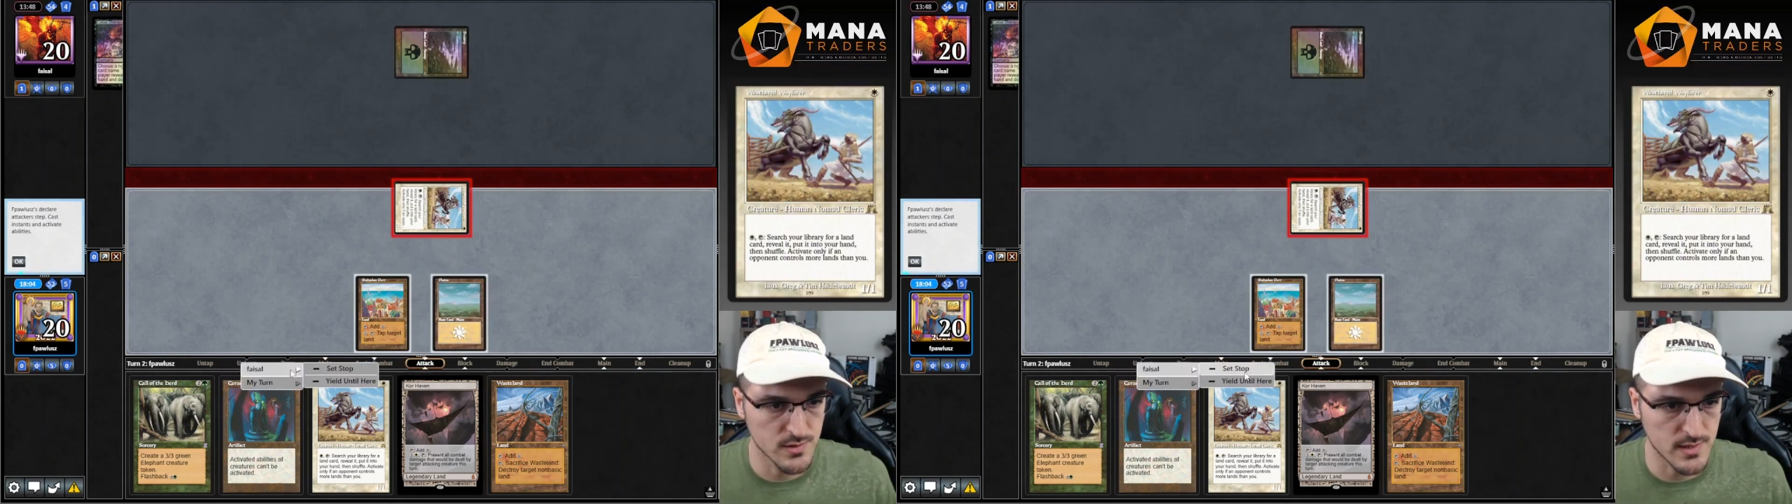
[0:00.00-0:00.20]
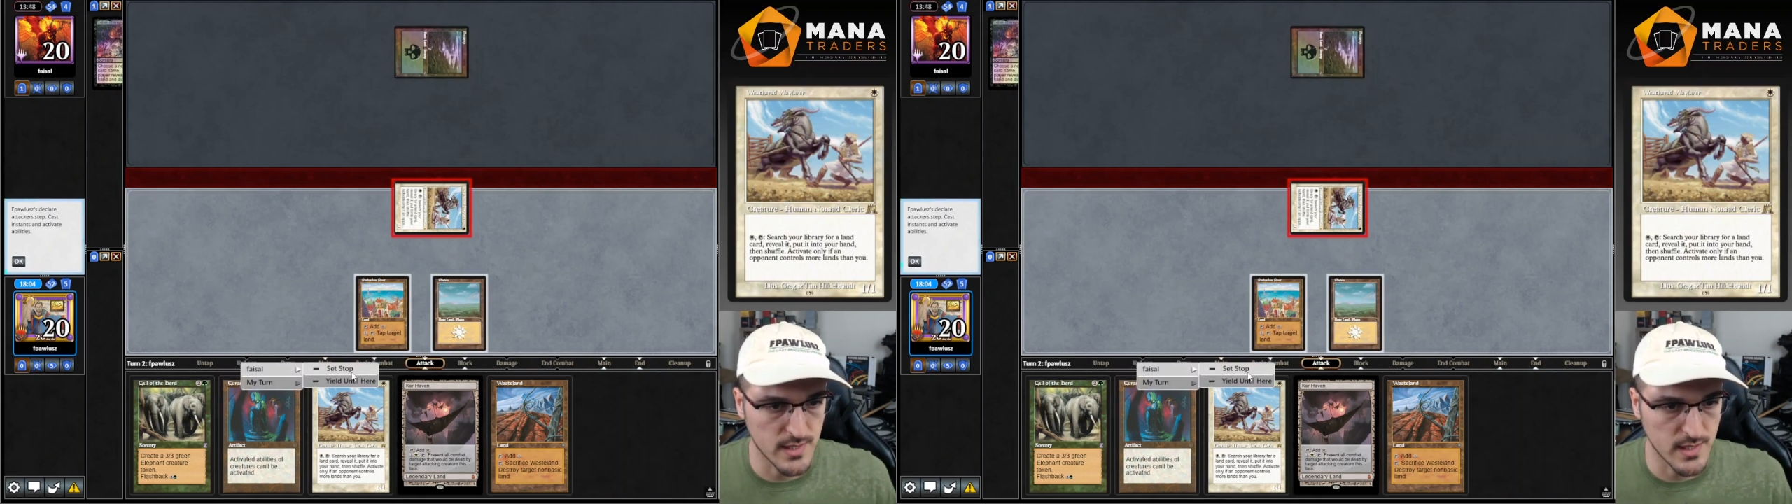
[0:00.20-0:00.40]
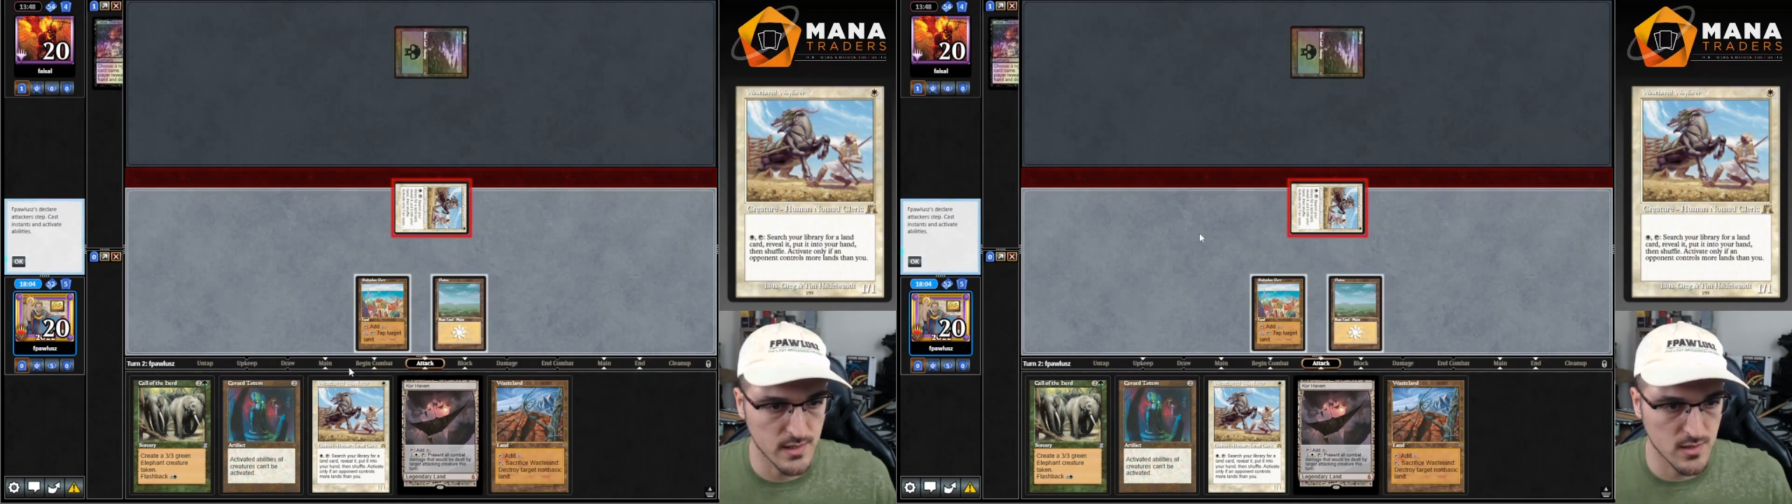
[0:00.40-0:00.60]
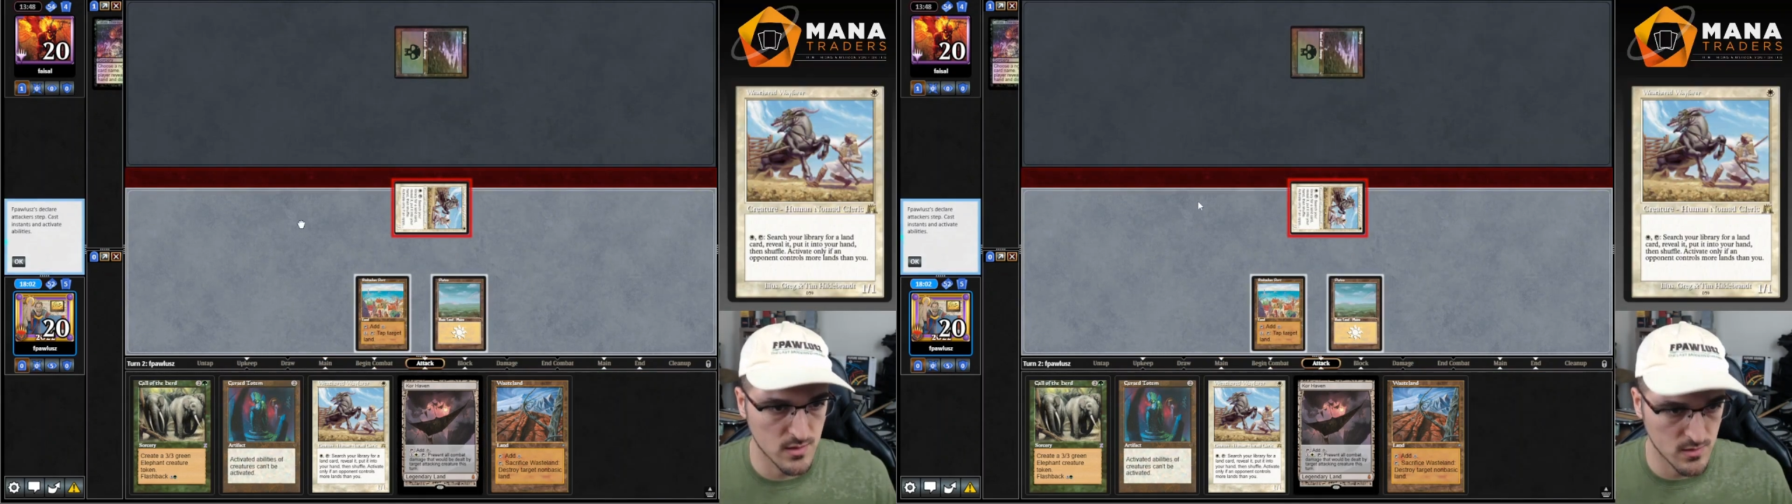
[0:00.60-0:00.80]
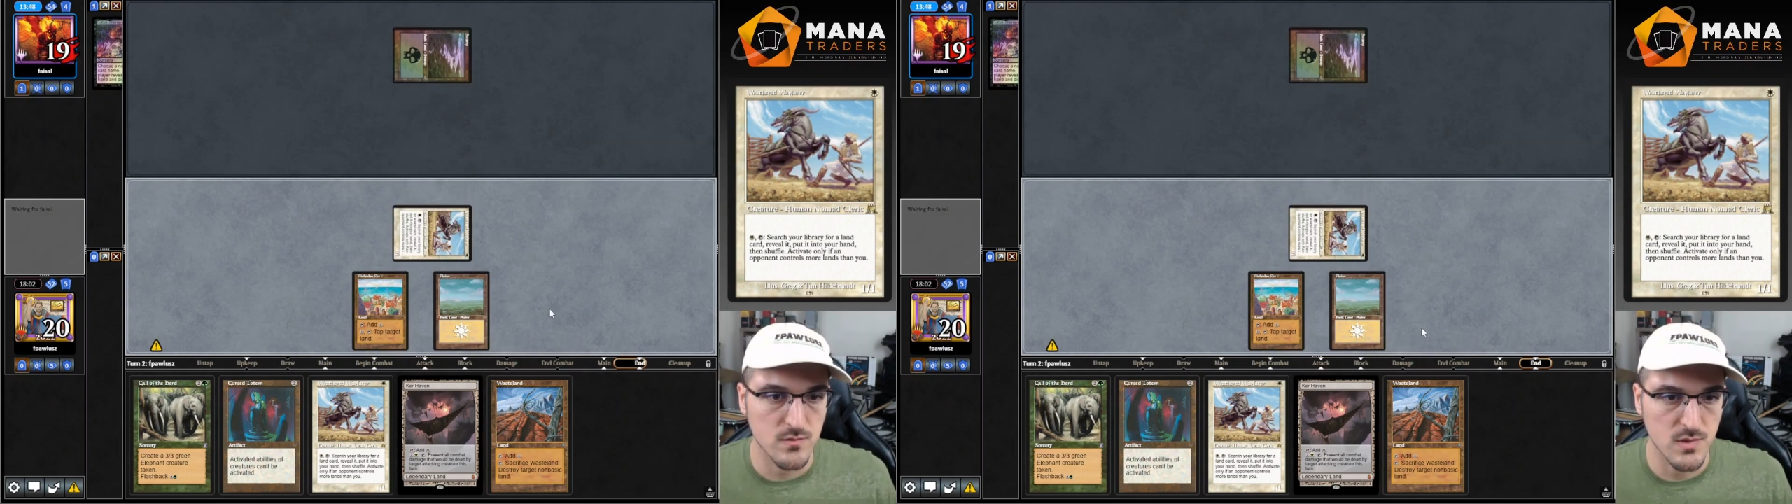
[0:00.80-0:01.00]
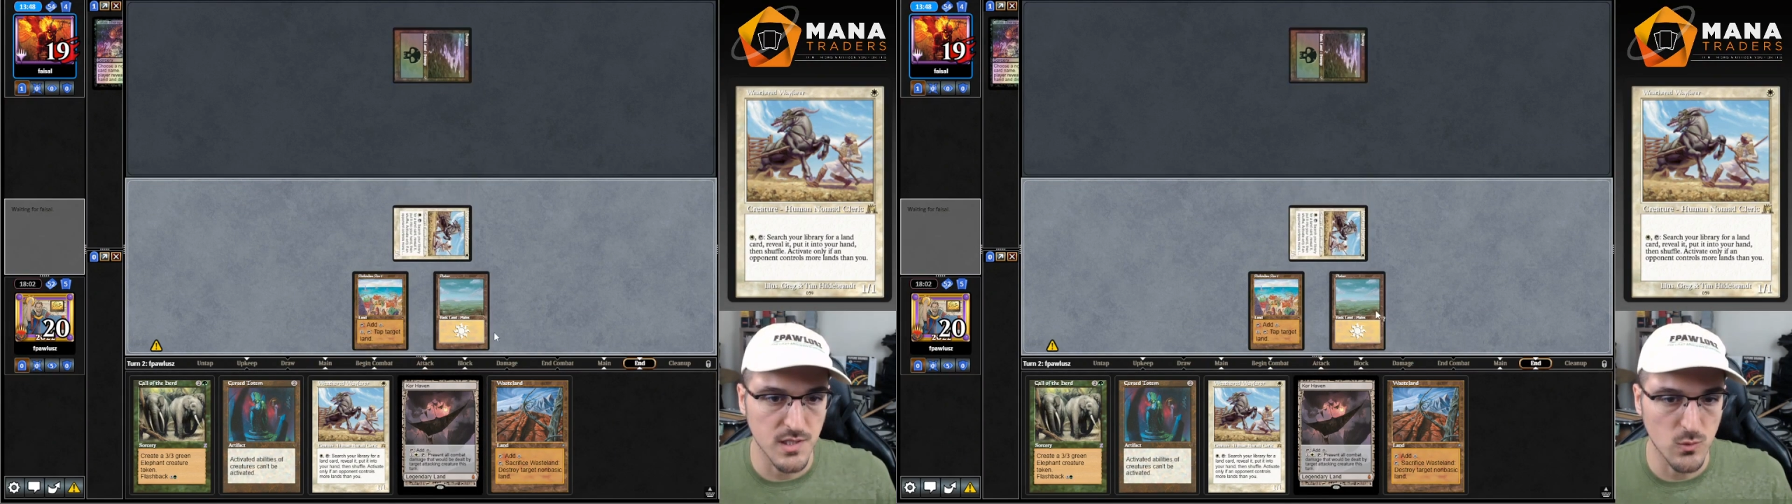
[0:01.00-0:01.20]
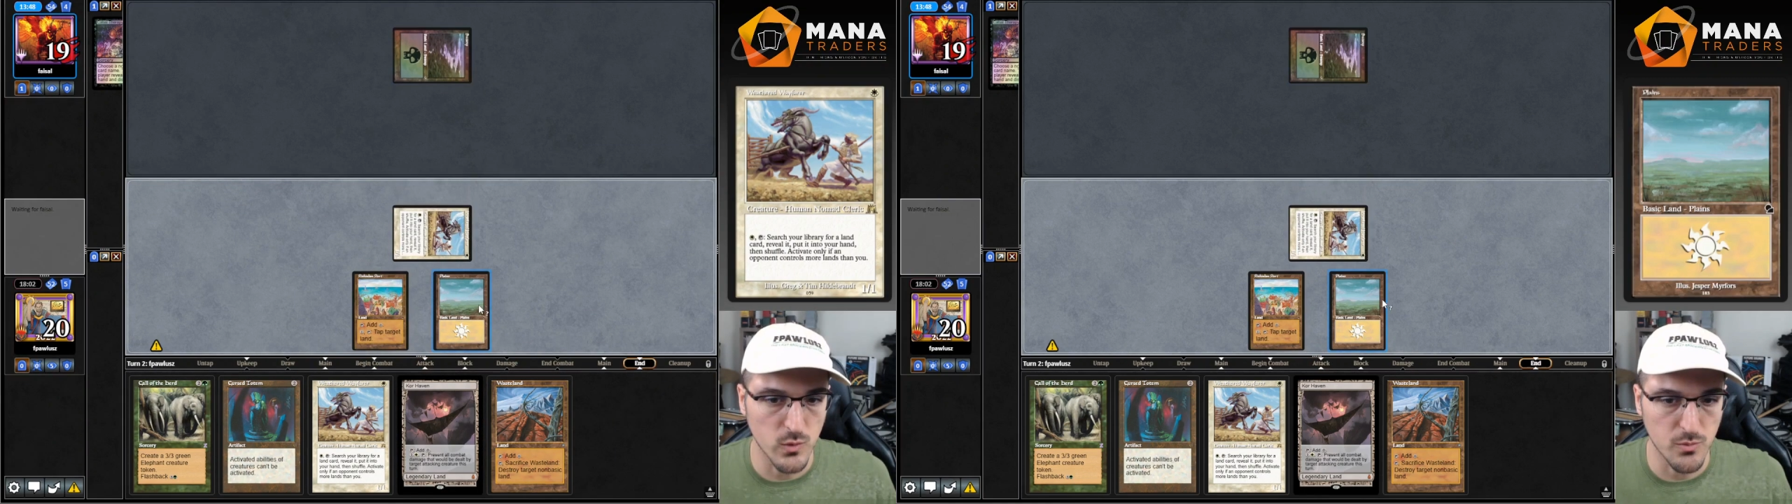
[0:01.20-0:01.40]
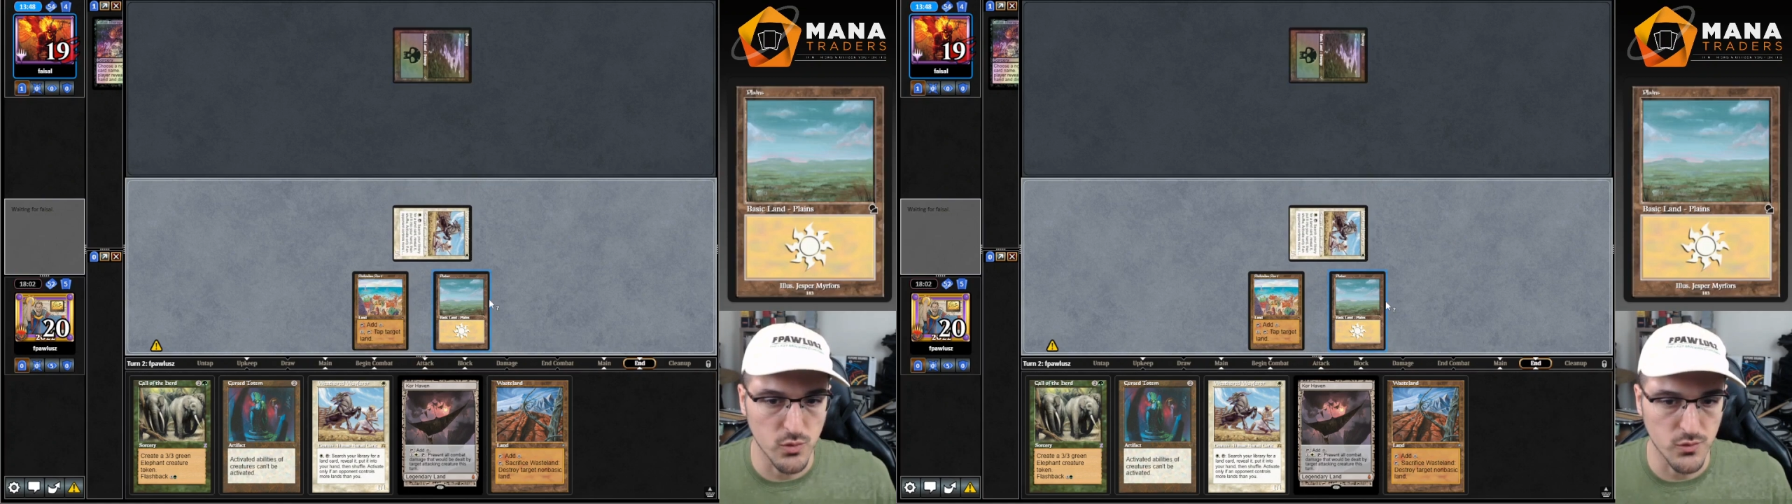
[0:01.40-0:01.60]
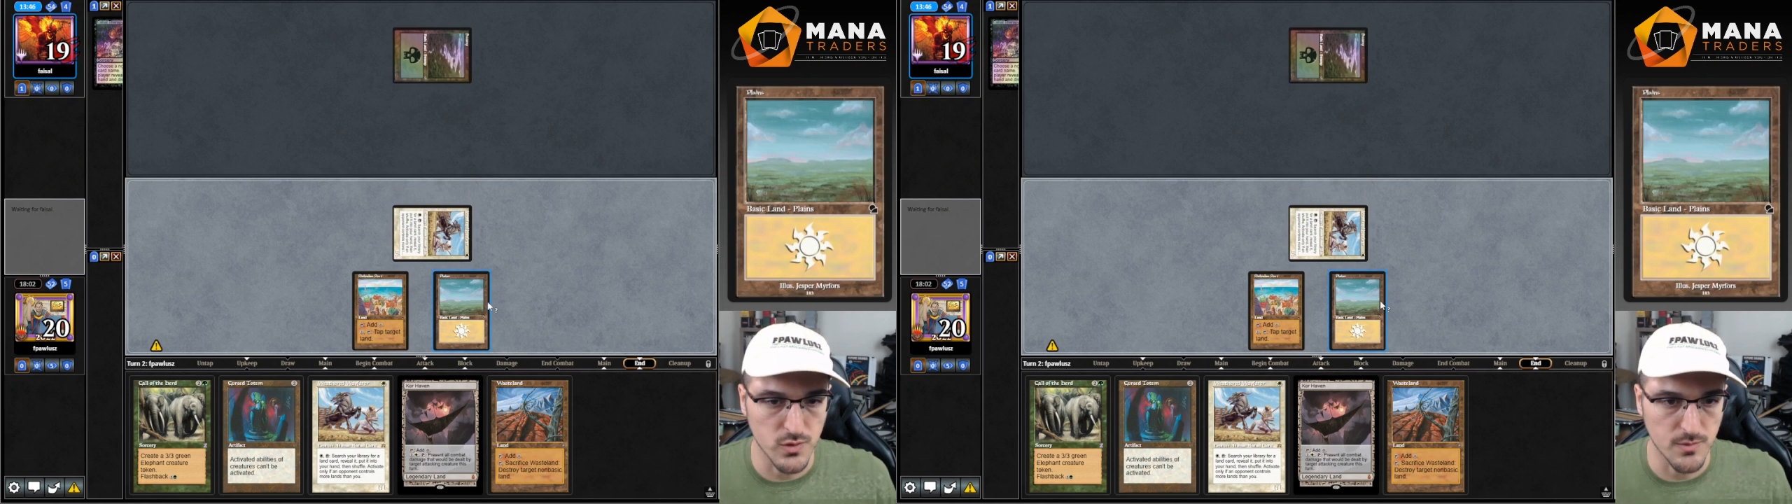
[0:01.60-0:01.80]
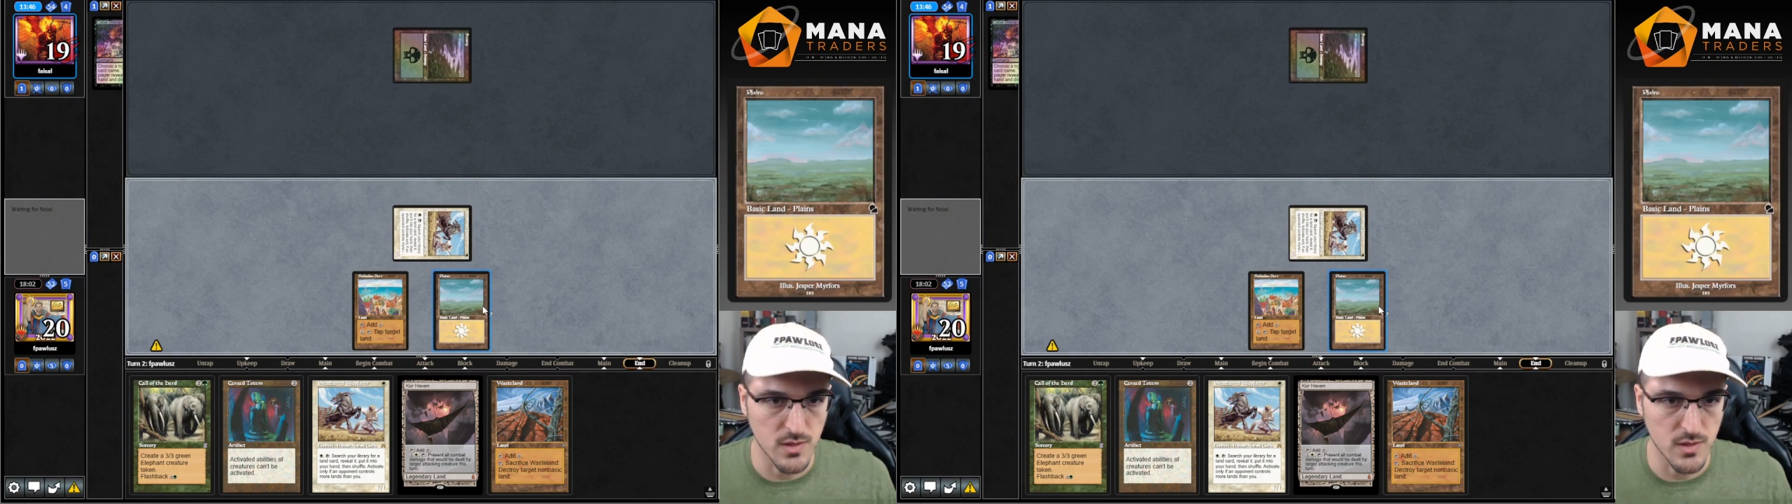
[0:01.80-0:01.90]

attack. And now we port on